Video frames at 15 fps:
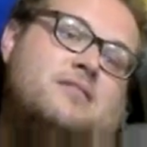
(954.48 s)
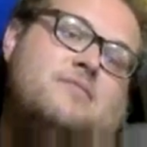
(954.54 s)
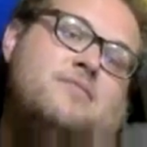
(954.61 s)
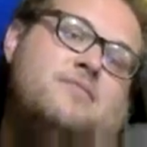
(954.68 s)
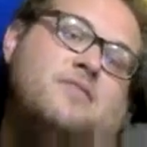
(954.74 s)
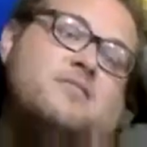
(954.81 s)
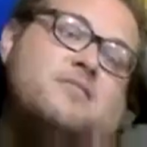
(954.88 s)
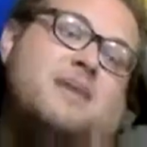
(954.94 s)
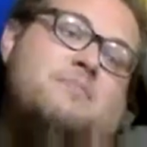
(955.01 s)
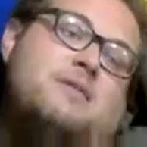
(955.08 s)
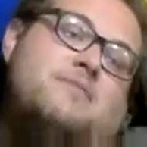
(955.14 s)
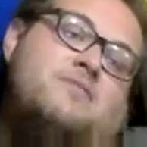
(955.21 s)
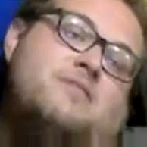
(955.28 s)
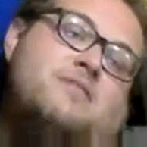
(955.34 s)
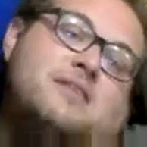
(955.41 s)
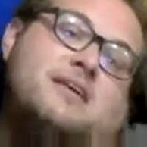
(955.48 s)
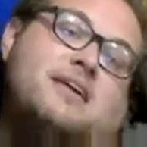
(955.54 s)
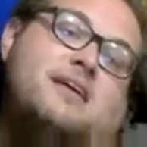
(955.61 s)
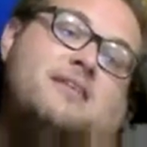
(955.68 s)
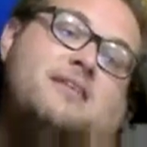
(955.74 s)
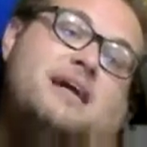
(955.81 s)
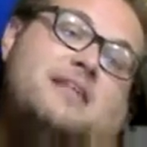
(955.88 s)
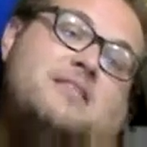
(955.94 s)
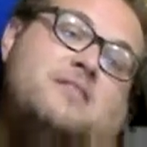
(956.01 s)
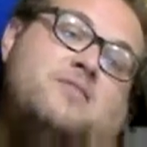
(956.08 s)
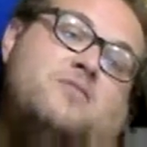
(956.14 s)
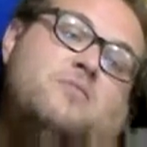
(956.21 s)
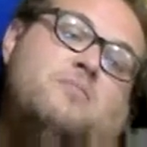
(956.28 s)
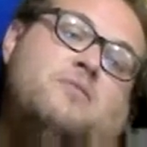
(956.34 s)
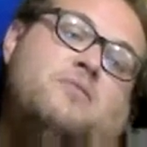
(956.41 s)
First time ever as a kid. That's the
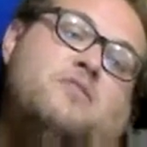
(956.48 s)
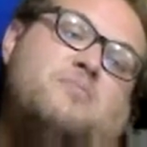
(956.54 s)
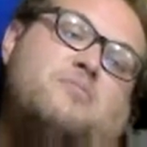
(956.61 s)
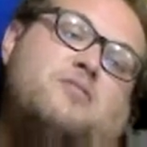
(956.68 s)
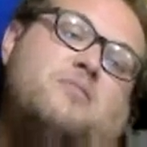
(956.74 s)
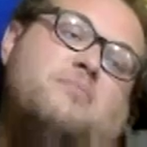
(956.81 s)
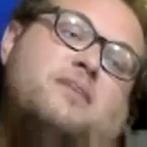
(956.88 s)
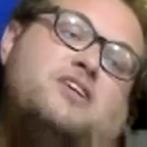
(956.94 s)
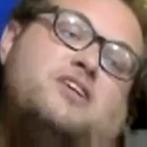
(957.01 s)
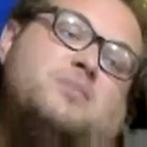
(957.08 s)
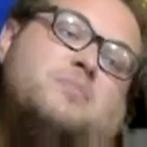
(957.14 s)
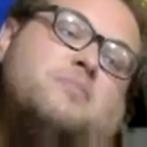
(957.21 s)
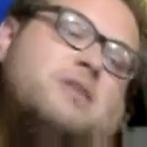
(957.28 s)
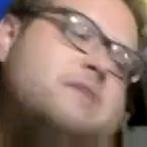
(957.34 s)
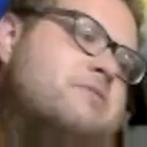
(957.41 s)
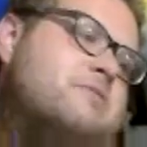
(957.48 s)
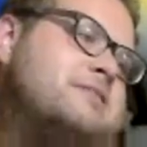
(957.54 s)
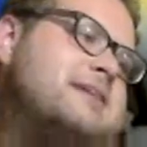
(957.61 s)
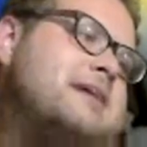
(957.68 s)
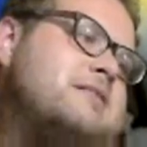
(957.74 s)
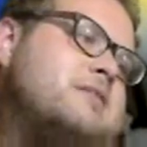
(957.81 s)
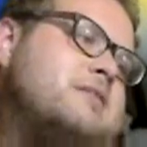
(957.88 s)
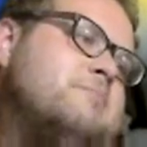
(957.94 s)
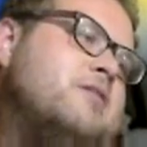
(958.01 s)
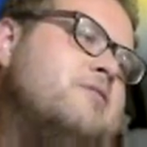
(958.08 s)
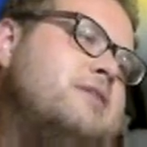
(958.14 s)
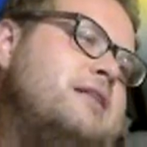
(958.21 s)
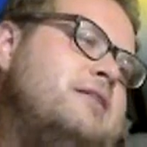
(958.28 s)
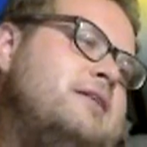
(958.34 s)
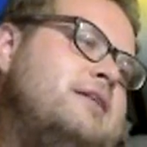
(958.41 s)
new Boonsboro B Triple Wait. What is that? The
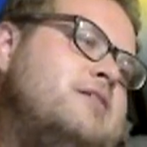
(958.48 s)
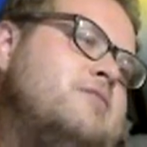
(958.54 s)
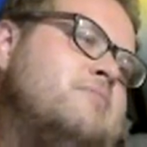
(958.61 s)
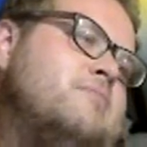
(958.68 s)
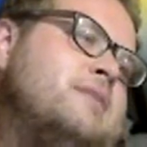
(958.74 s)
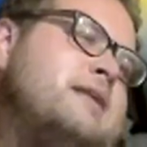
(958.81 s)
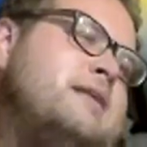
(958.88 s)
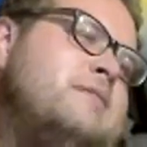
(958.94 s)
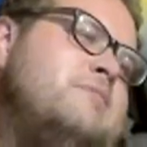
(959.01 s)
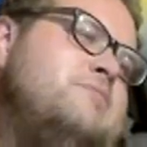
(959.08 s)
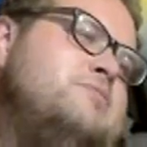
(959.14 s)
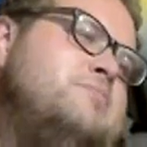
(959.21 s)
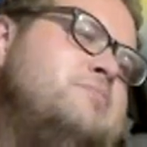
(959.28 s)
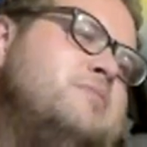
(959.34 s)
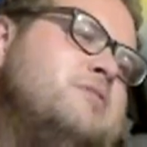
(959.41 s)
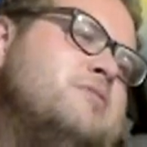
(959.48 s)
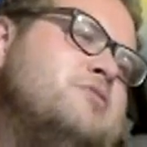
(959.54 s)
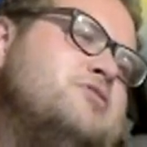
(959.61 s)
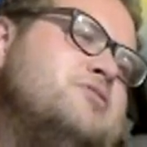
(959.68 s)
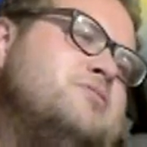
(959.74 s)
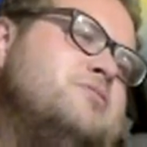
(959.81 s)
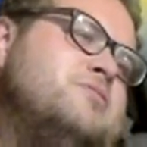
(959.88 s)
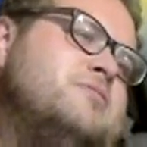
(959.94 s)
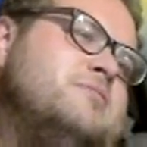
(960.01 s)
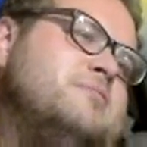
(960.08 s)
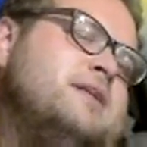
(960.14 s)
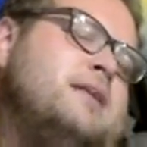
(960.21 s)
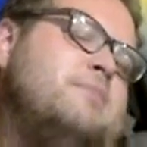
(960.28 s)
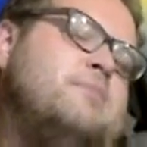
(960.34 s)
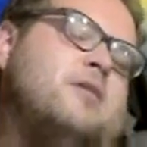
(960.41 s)
Pony League or mini? Mini or, Pony.
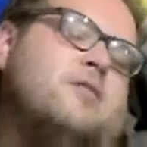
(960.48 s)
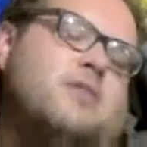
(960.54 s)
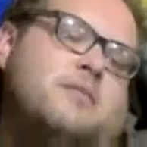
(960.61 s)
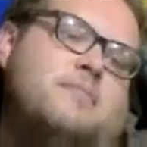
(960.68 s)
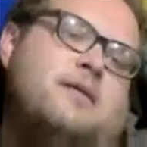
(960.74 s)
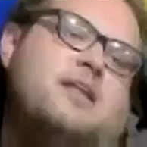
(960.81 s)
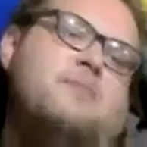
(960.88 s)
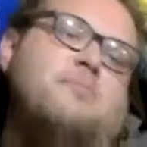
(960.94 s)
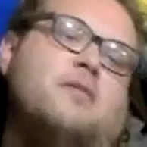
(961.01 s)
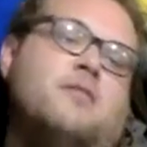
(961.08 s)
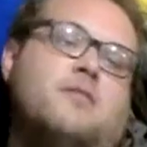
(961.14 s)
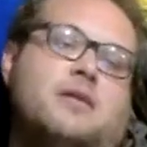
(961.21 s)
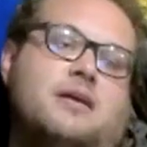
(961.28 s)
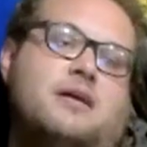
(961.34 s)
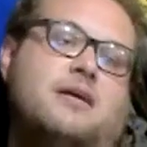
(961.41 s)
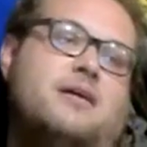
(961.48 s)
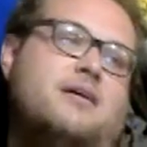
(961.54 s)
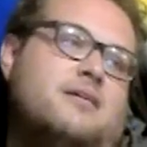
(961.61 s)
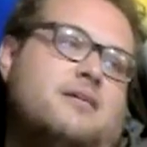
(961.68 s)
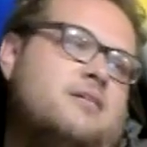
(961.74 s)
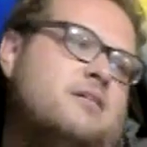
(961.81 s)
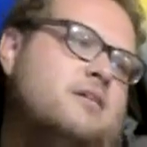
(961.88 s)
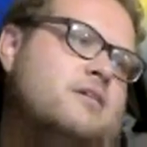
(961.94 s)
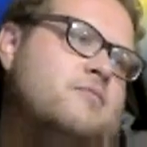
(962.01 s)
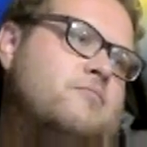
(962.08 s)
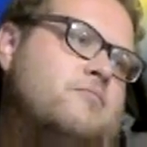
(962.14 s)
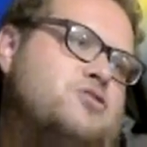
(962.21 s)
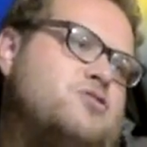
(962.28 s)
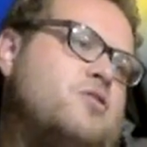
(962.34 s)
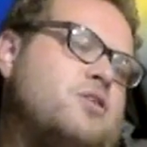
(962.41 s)
Mini Pony. Mini Pony. Yeah. yeah.
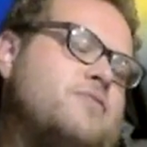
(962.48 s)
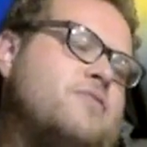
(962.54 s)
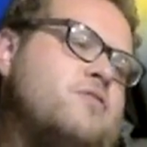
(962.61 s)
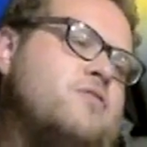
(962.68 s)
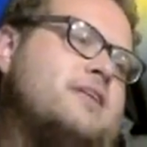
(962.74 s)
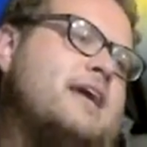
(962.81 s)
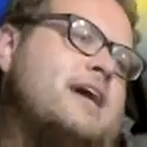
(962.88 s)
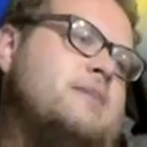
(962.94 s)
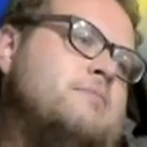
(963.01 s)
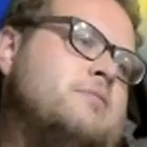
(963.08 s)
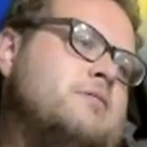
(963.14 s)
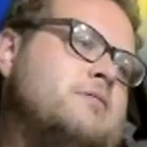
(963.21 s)
When draws first game?